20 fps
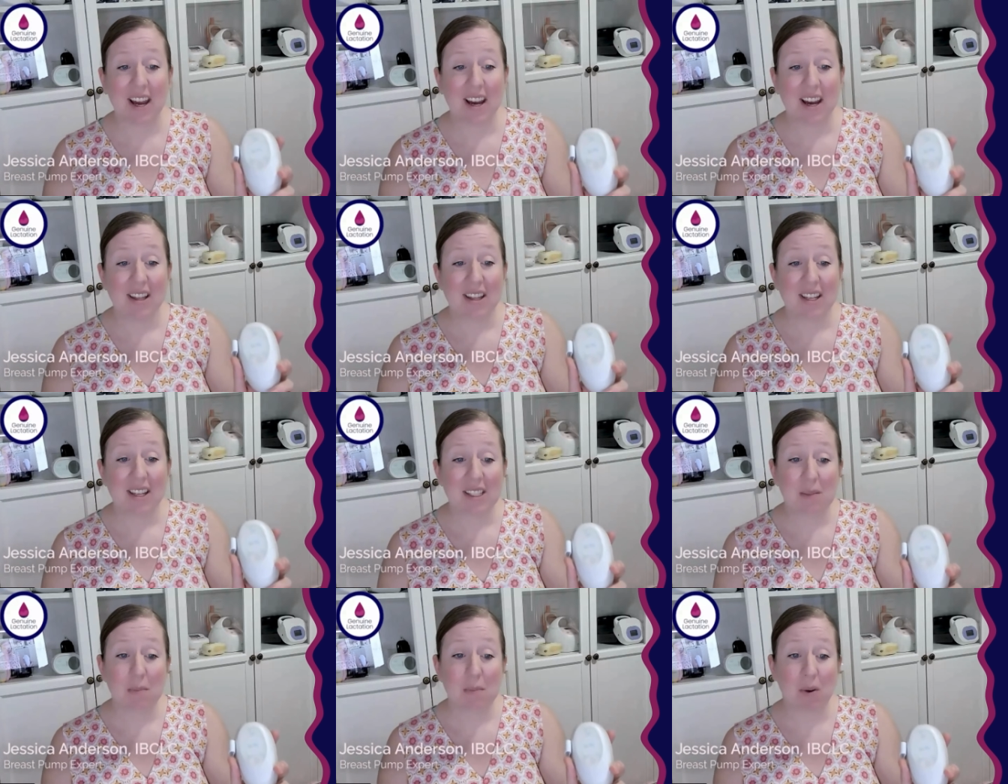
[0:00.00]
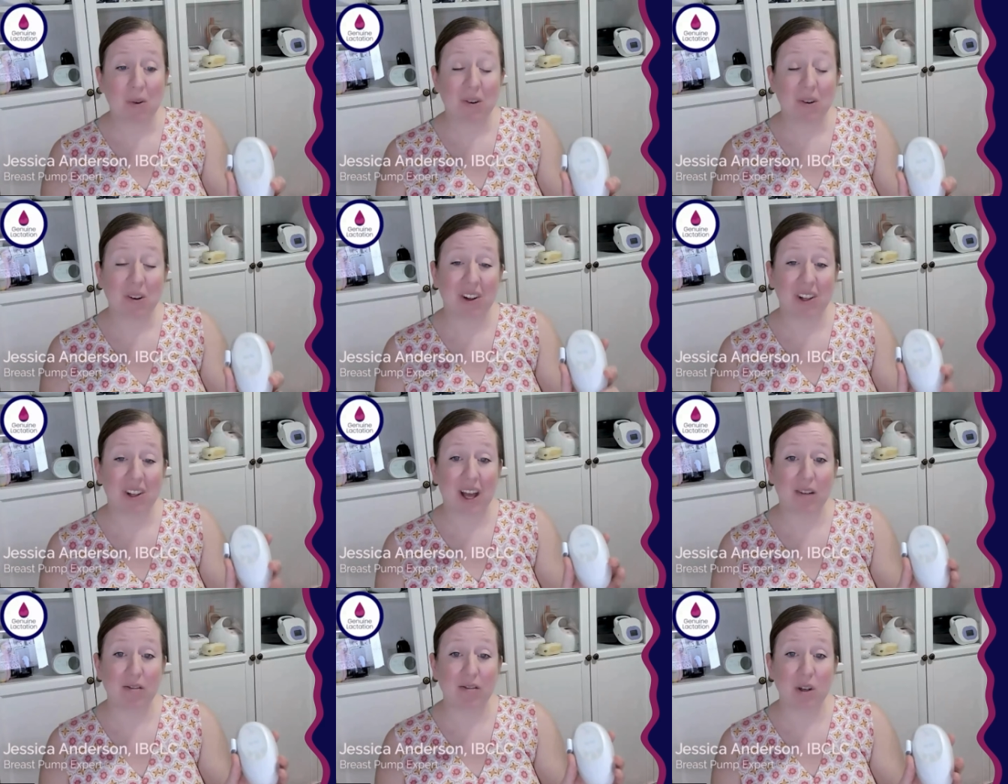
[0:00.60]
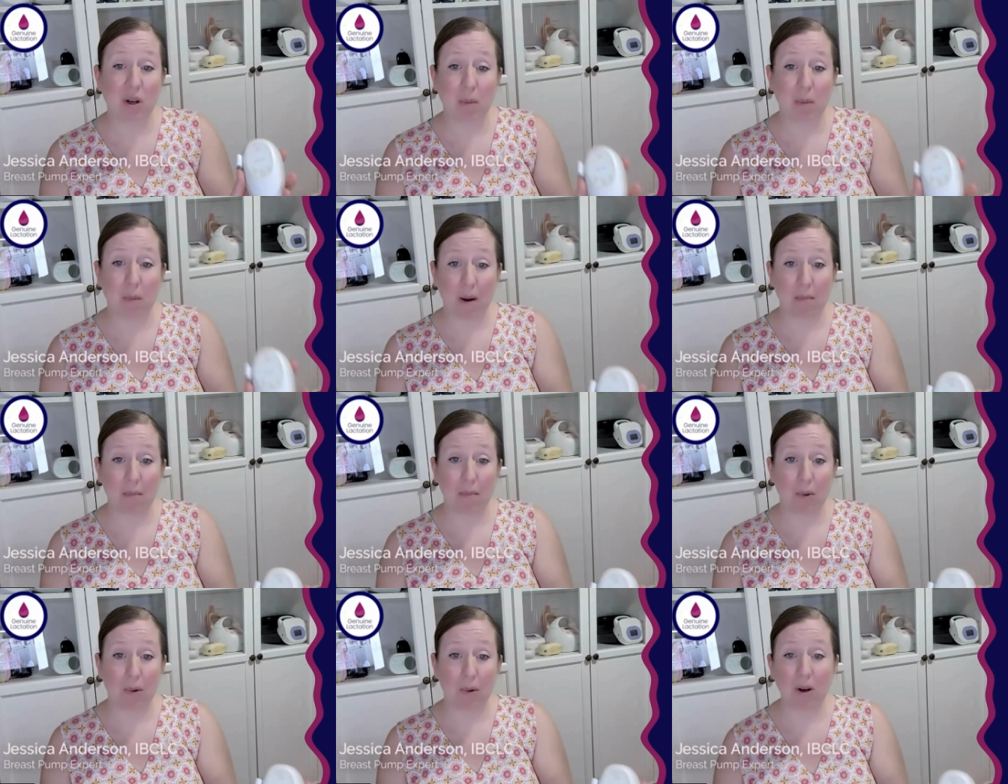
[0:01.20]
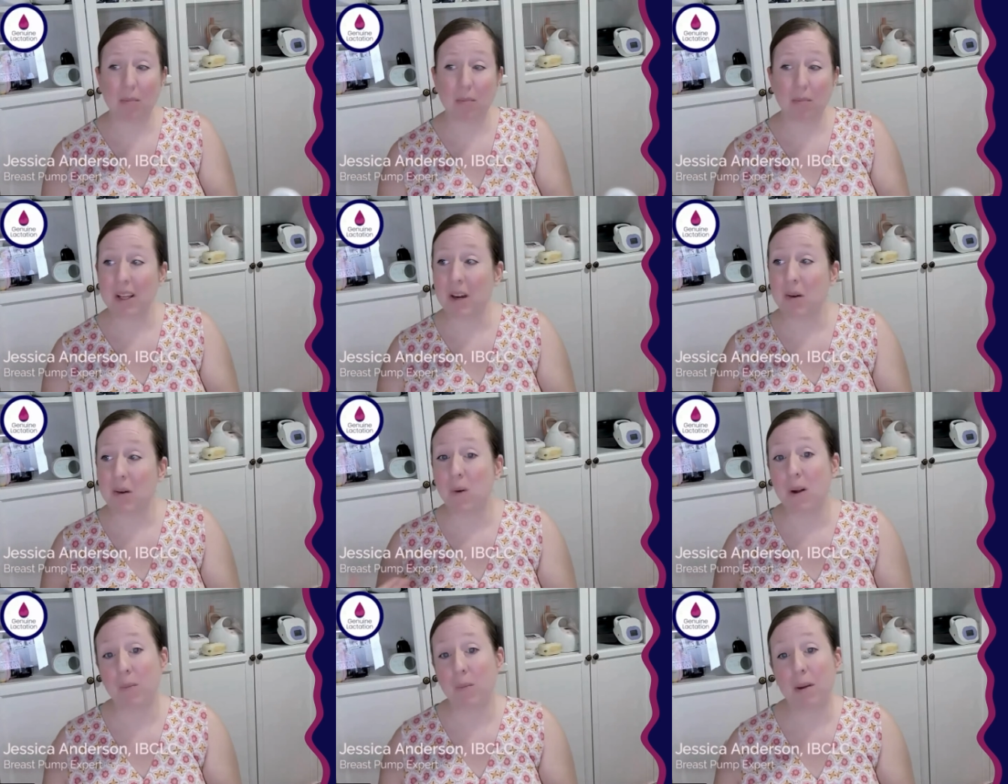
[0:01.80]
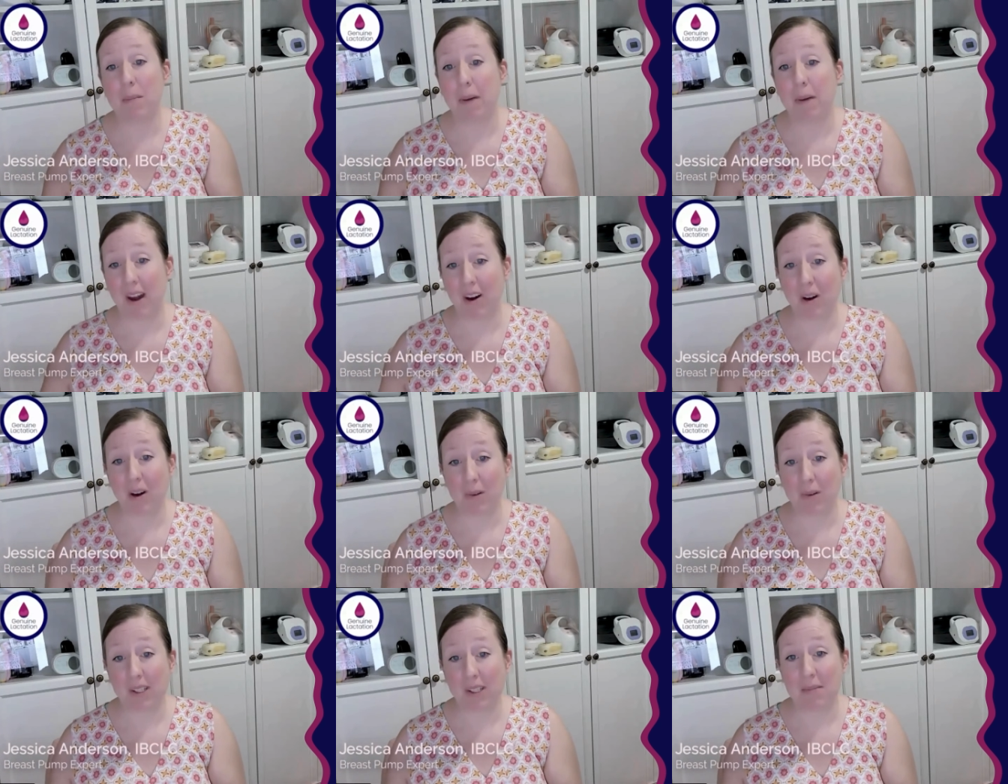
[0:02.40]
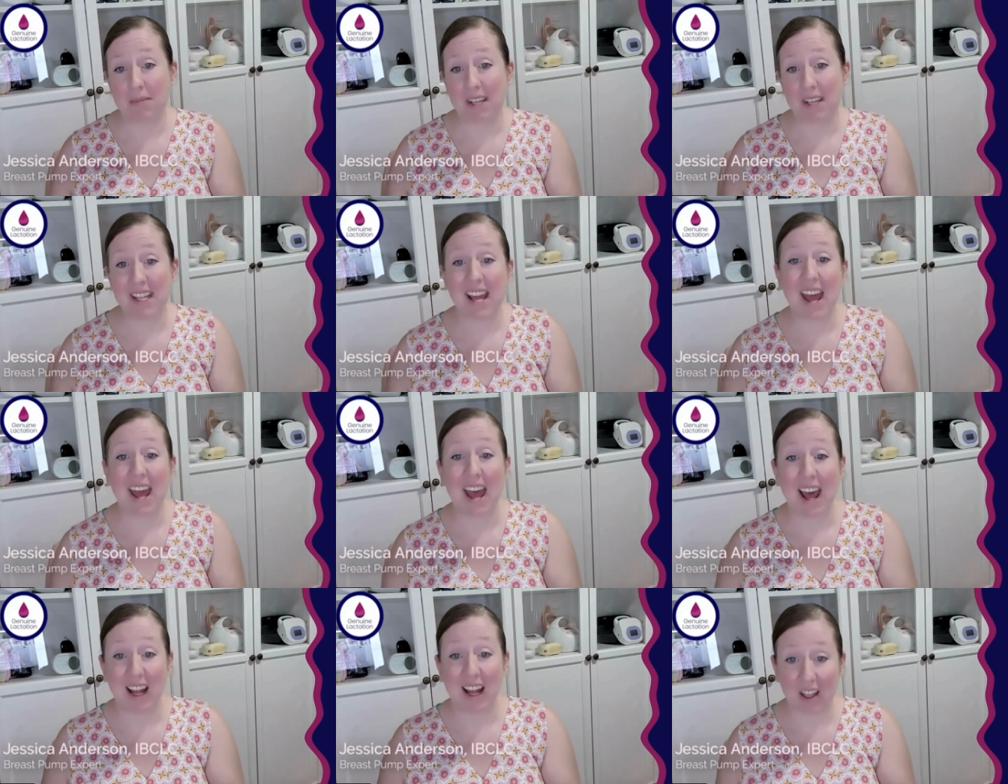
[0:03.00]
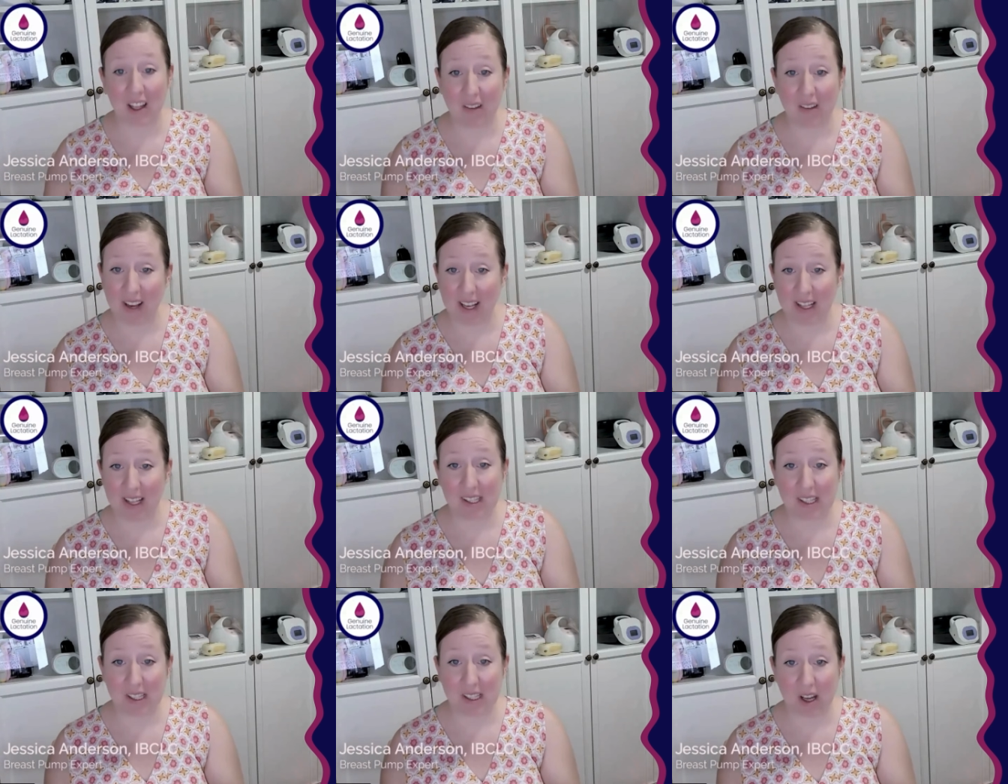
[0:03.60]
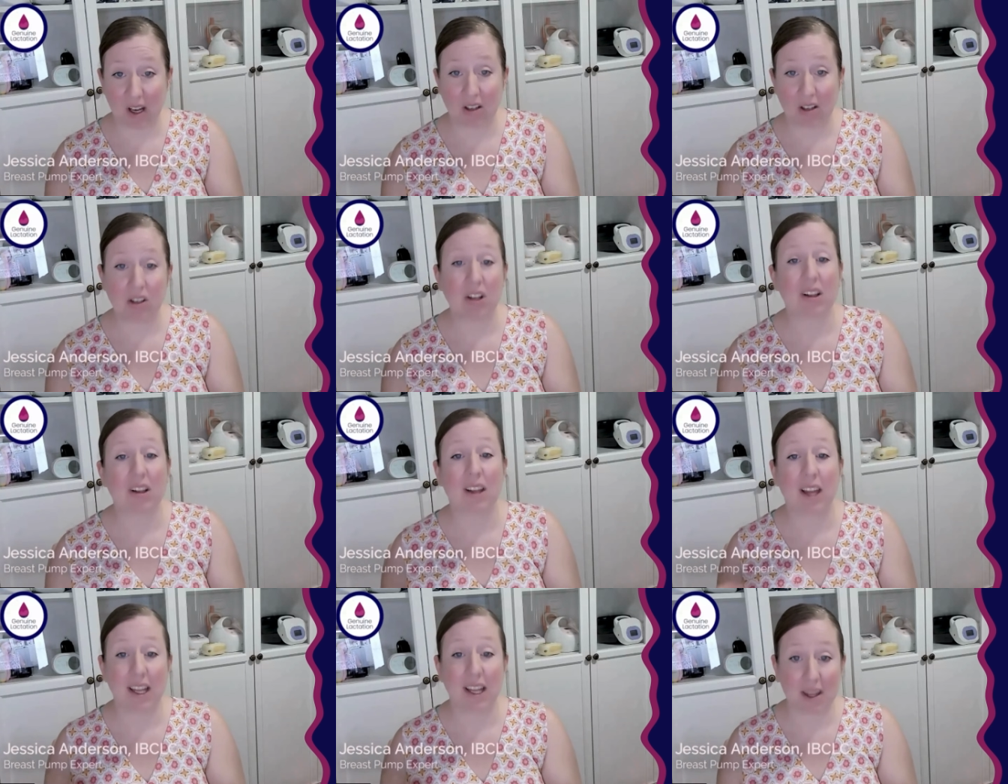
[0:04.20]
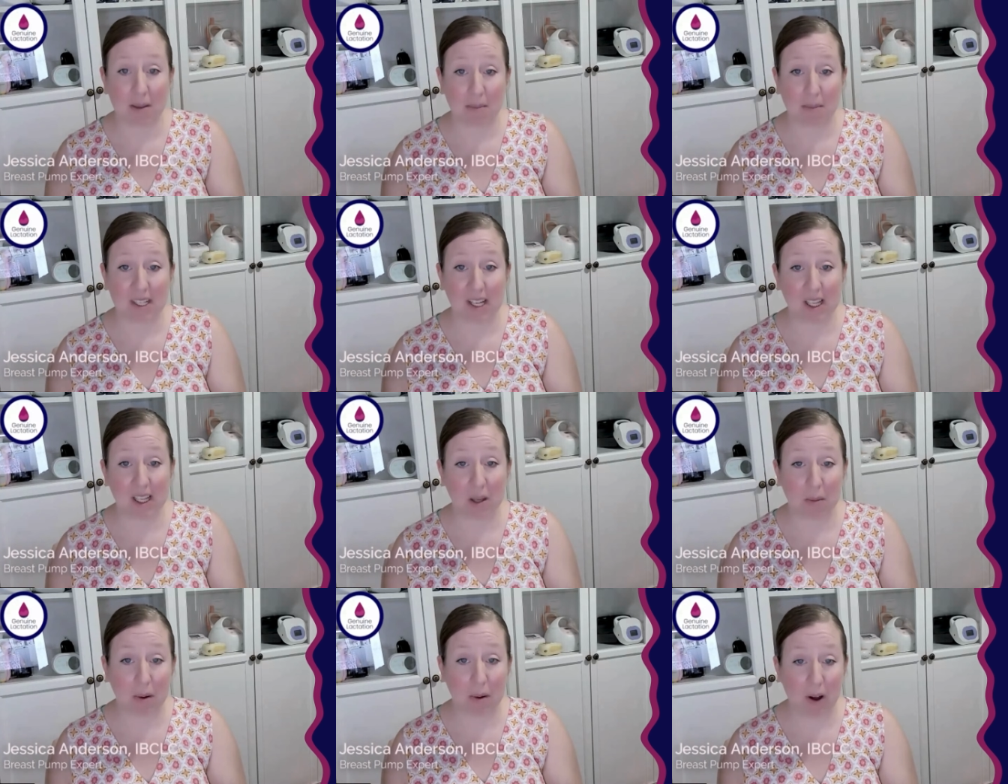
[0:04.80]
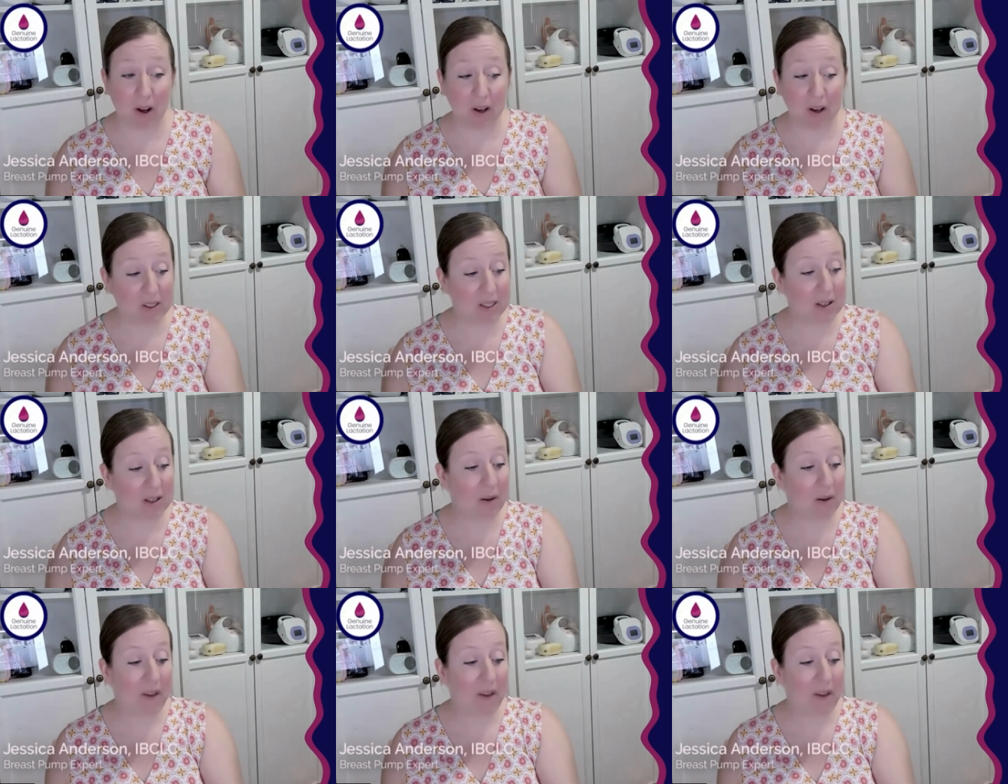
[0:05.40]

this motor allows you to pump portably when we pair it with something that elevates the suction, like the Medela parts.